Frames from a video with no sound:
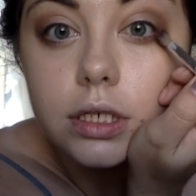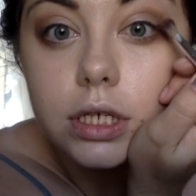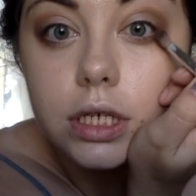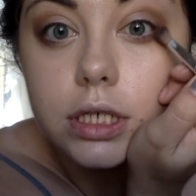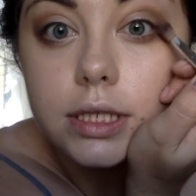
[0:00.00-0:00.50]

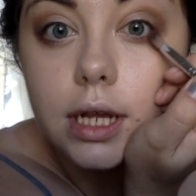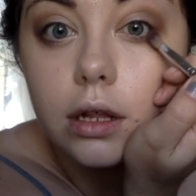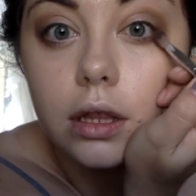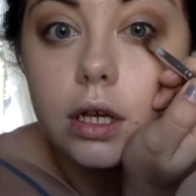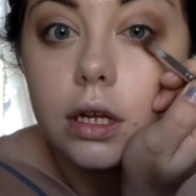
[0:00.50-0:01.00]
turns
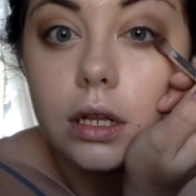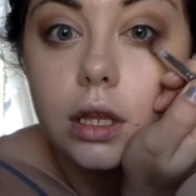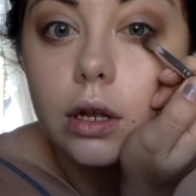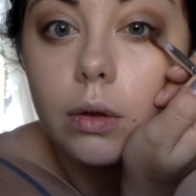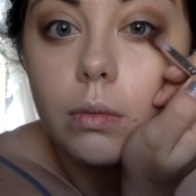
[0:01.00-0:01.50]
out looking a
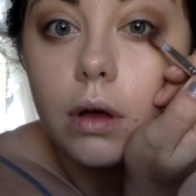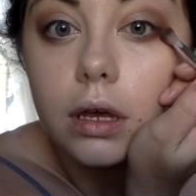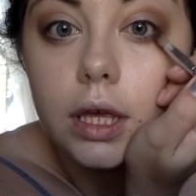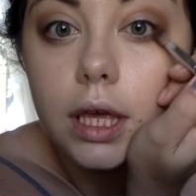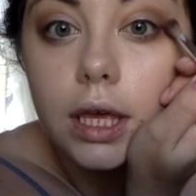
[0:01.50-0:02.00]
little
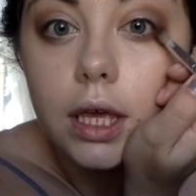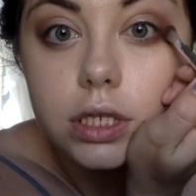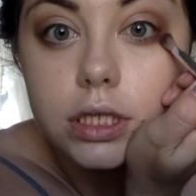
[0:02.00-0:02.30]
wonky.